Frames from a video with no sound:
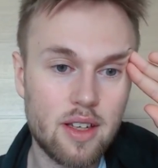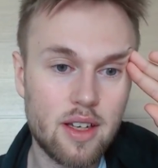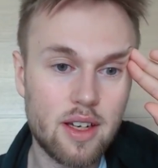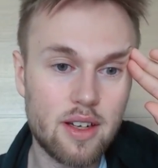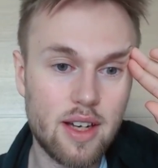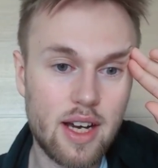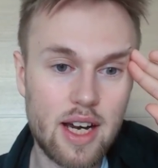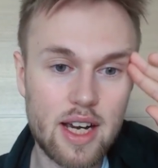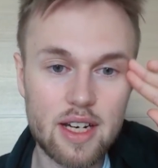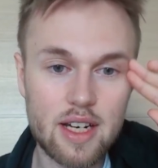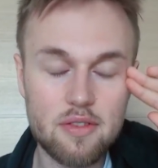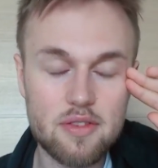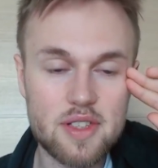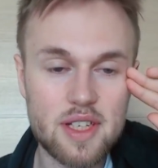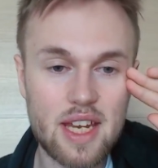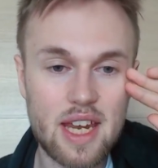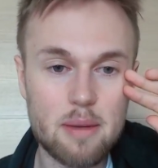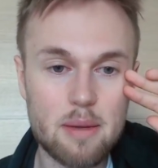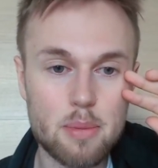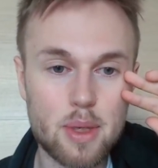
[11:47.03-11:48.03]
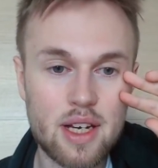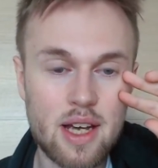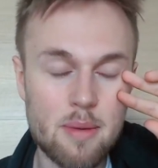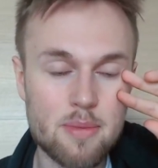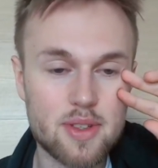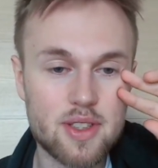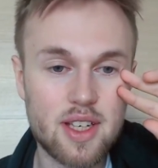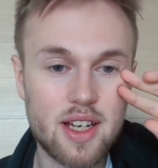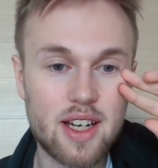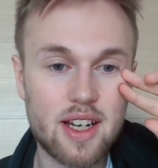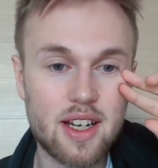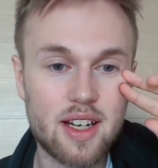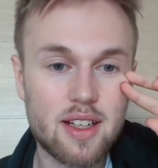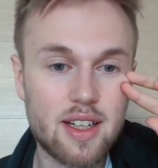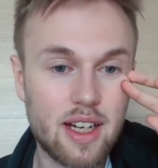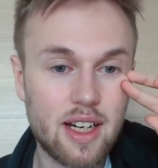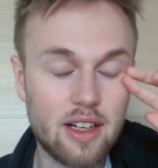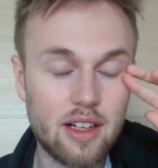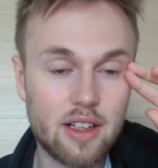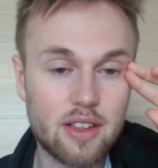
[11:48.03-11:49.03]
An INFJ becomes a
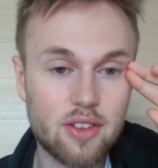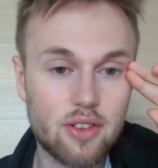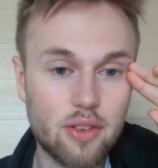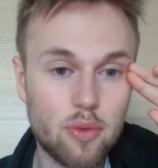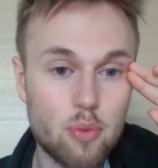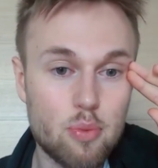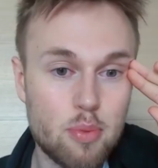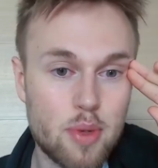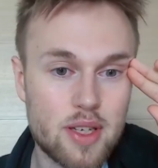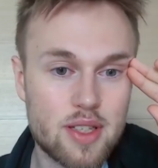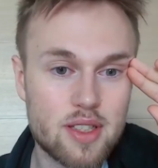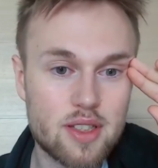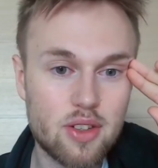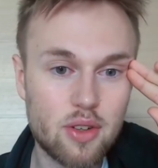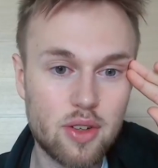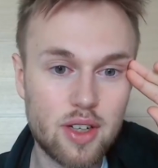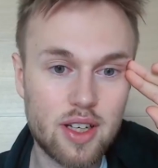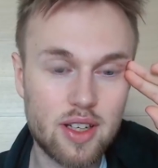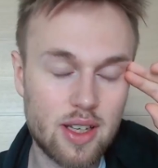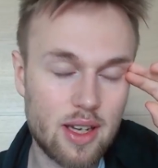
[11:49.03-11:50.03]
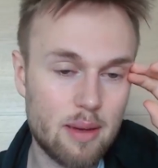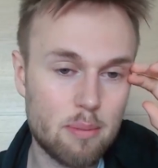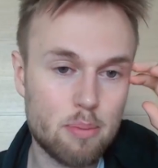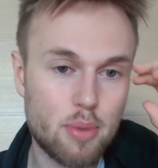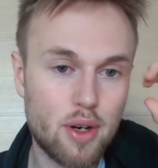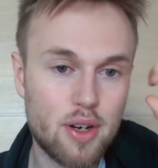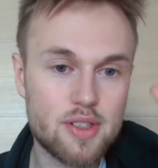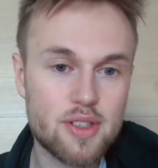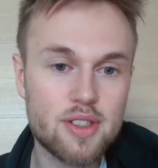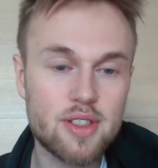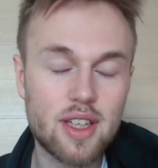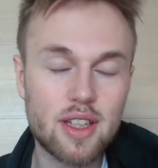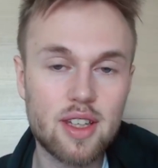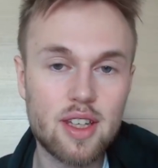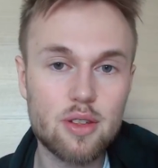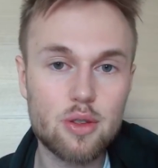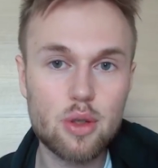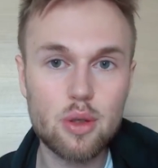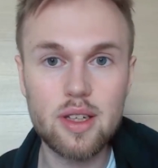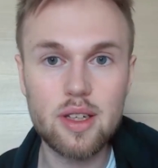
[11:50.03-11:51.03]
character of mystery, the person that
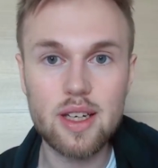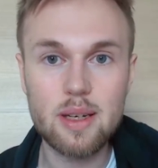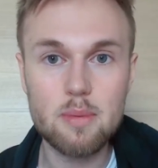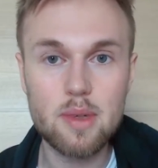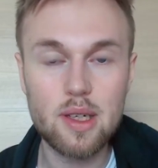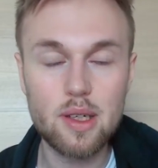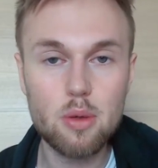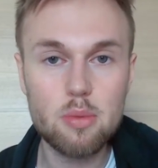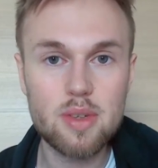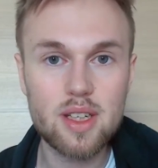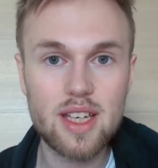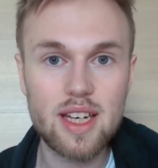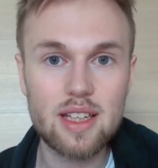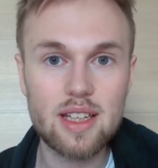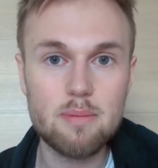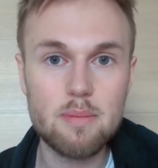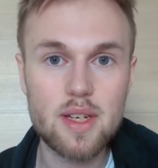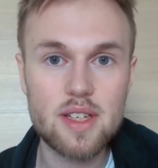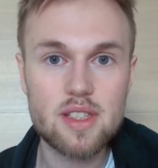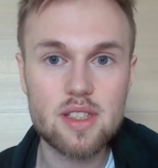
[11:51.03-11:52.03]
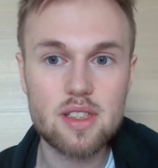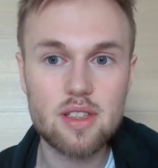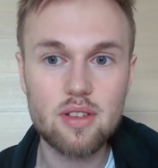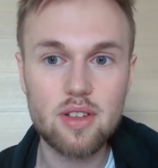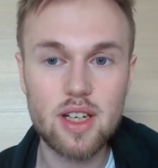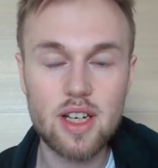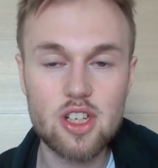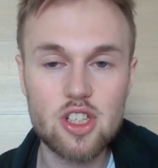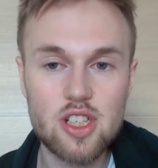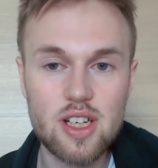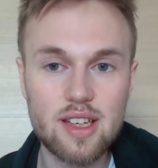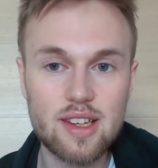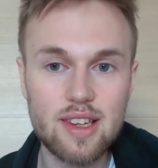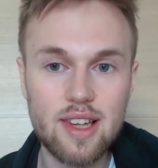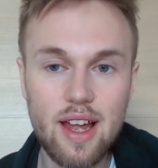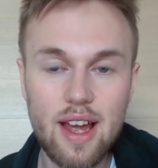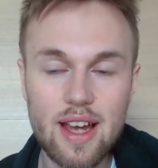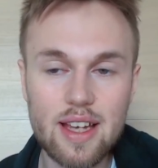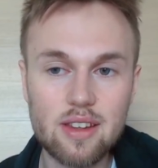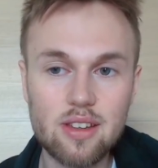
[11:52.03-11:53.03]
can truly illuminate mystery and shed
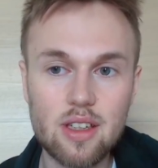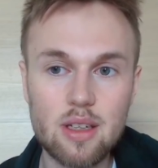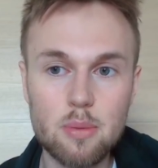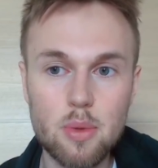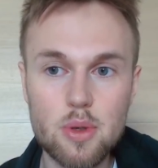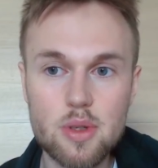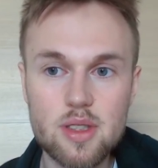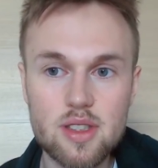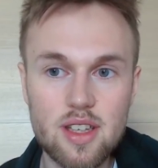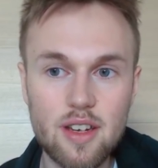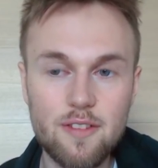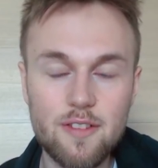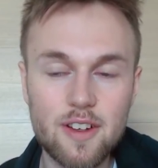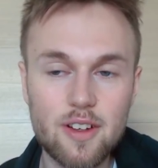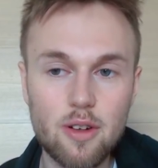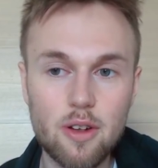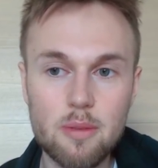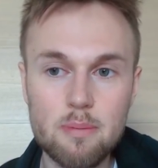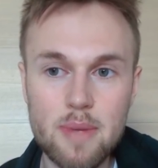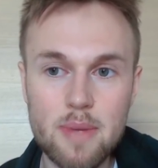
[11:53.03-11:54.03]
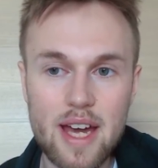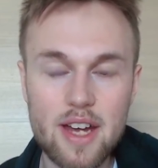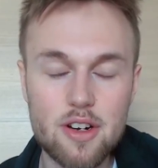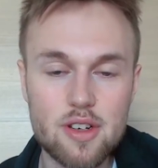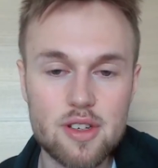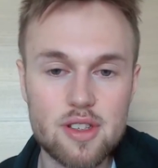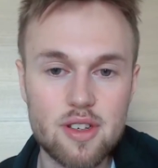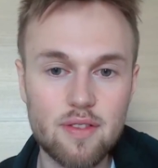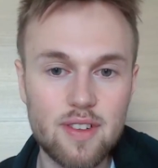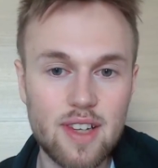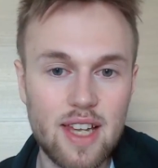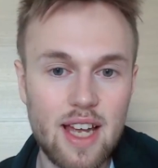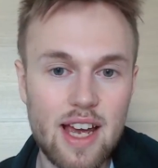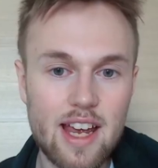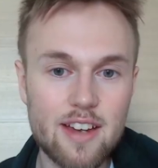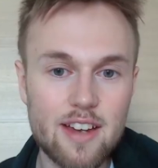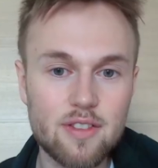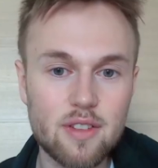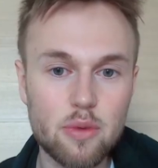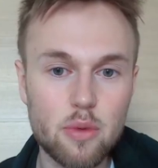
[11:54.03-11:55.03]
light on the most difficult matters of
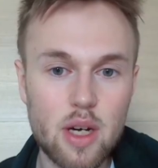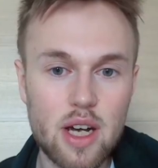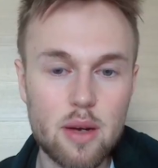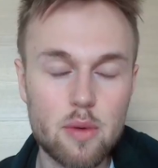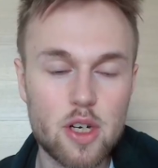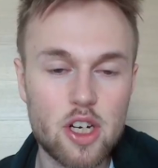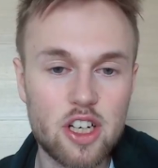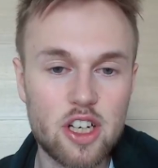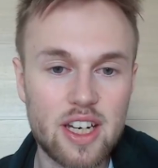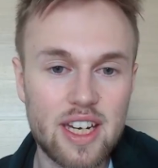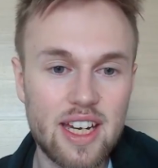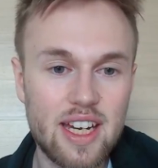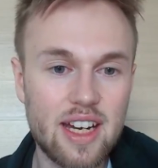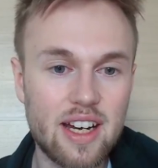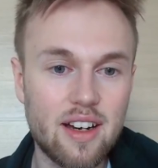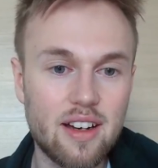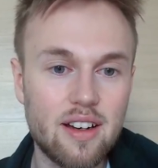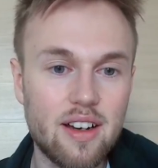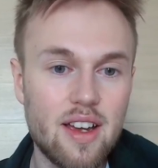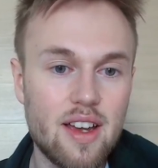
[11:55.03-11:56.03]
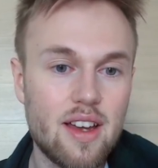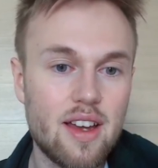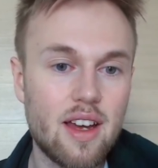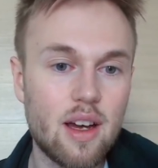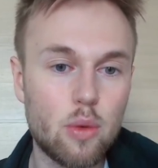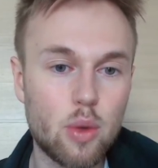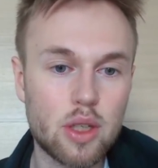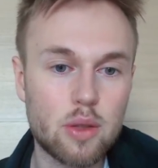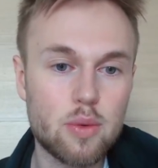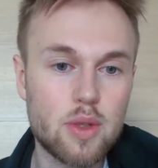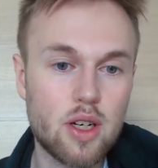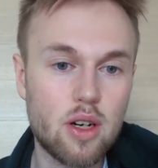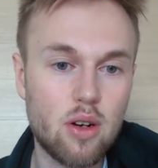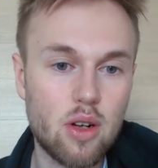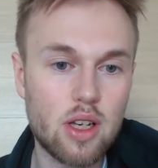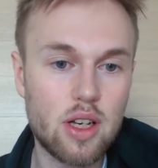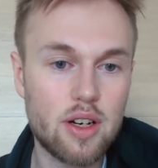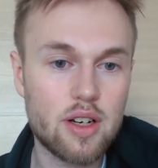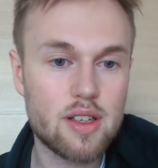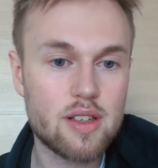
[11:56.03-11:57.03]
life and why we are here and what we
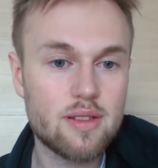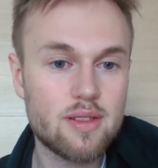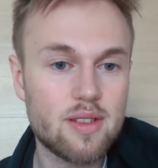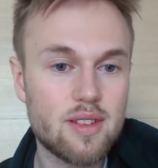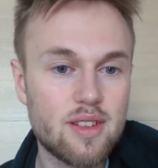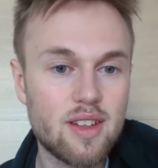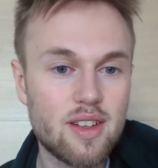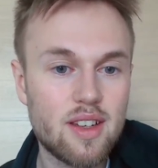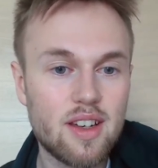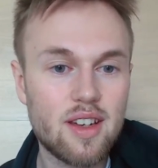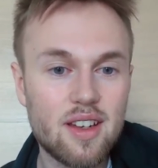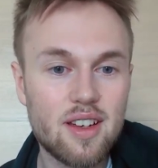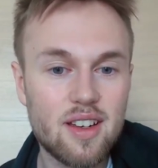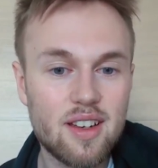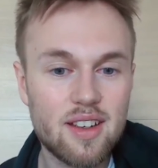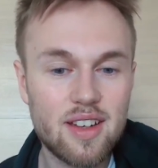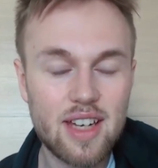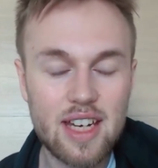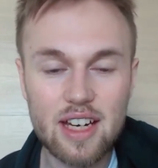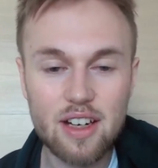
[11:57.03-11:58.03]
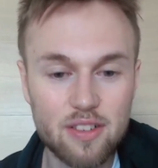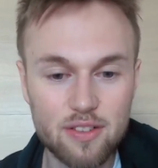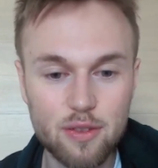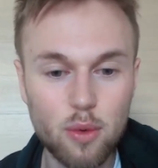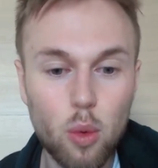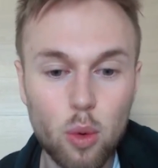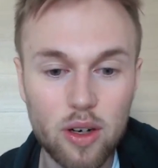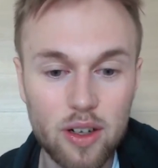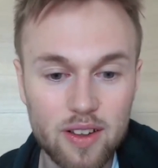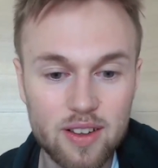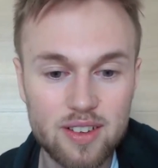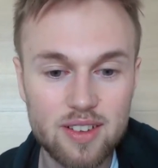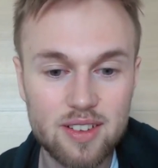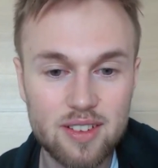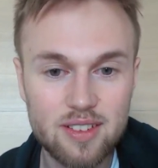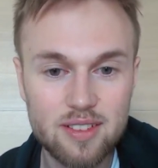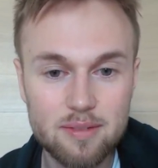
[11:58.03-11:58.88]
all are here for.